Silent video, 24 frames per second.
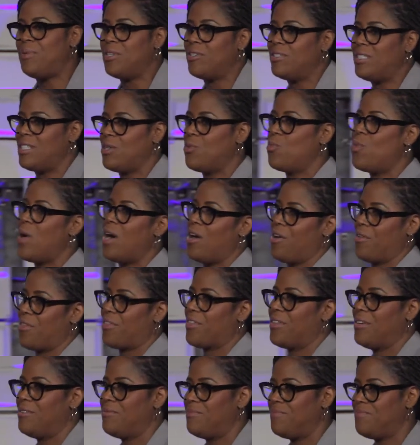building
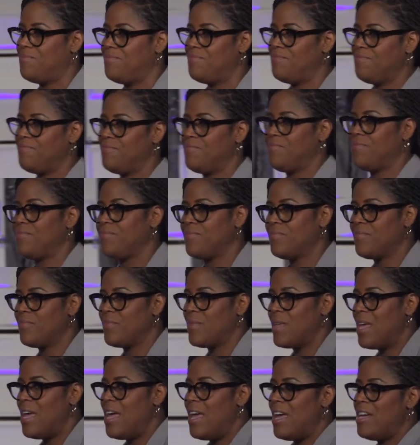wealth.
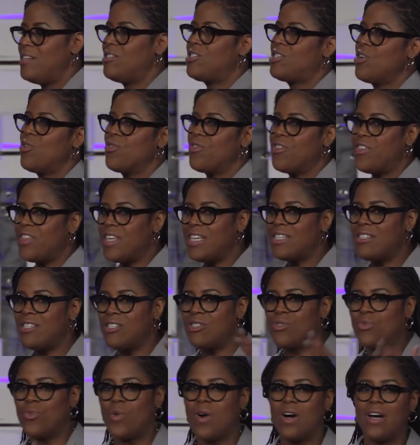And so this
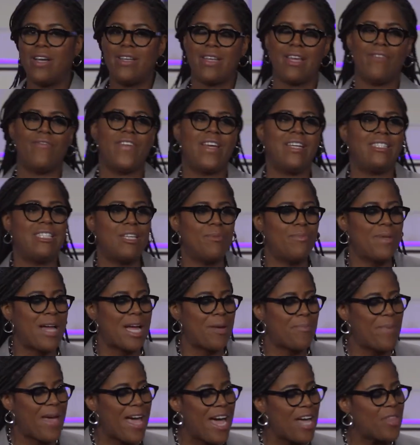is what Advancing
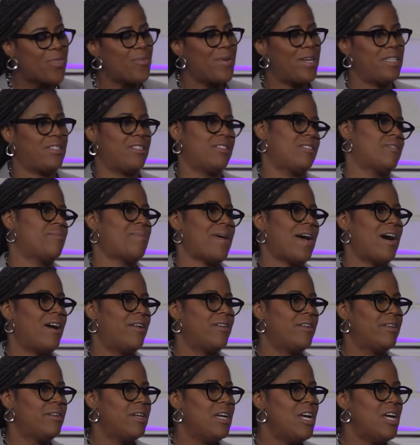Black Pathways is about.